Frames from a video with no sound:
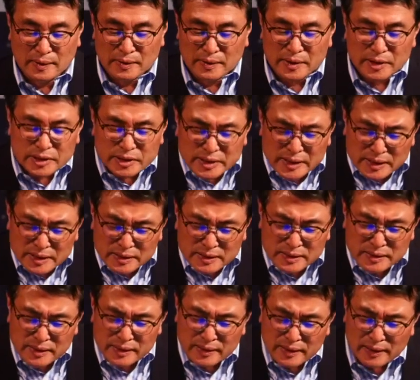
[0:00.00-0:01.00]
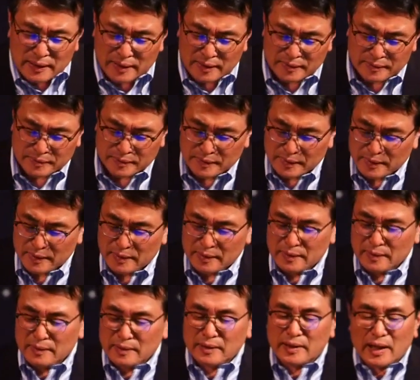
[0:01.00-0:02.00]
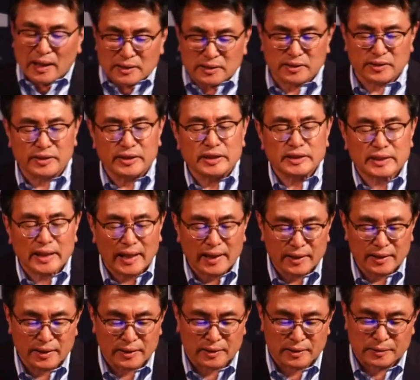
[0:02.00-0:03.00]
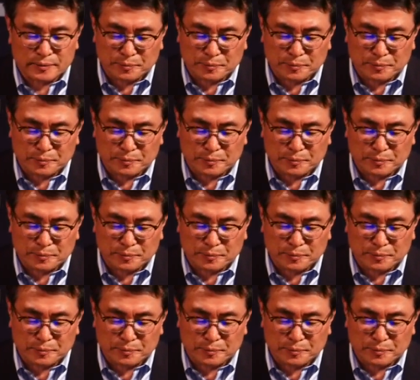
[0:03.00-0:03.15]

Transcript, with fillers: This is the uh, God's desire.